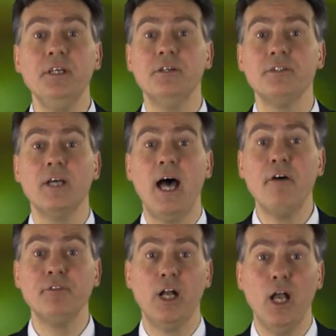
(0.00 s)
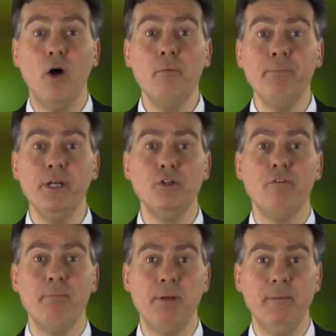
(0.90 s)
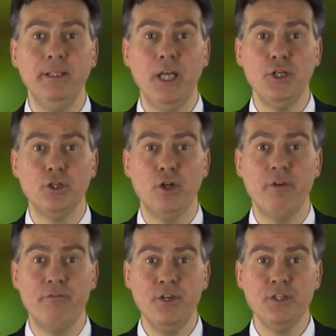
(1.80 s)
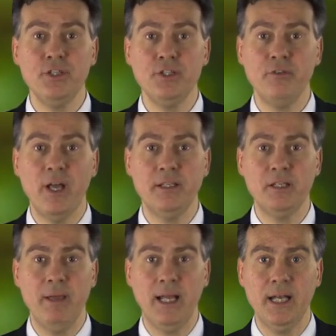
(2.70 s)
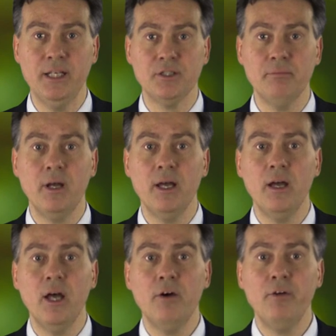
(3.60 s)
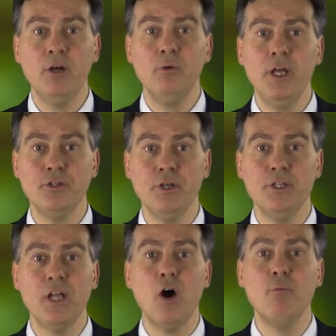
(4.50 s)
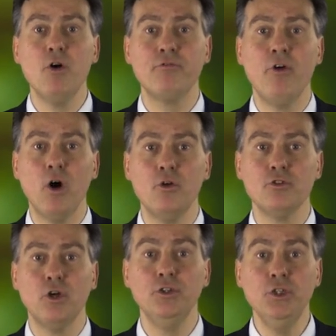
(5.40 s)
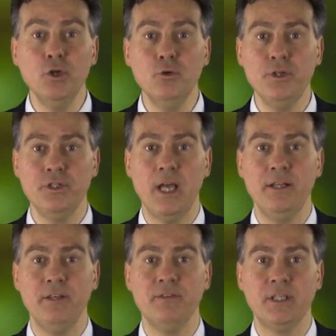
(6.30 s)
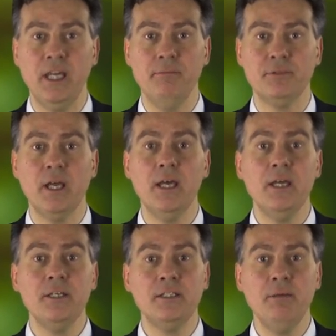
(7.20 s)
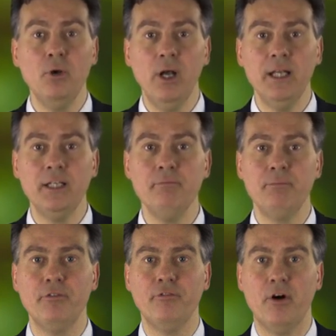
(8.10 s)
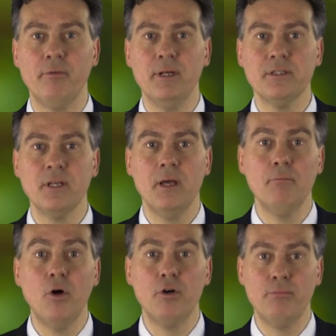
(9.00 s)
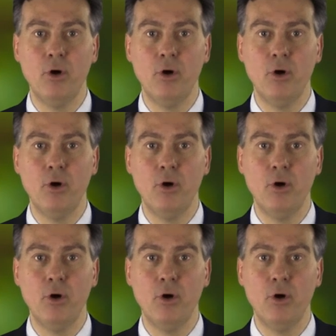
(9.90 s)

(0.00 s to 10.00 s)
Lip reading: years, after a long period of implementation of efficiency-oriented mechanisms, regulation is now more focused on new incentive schemes, stimulating performance more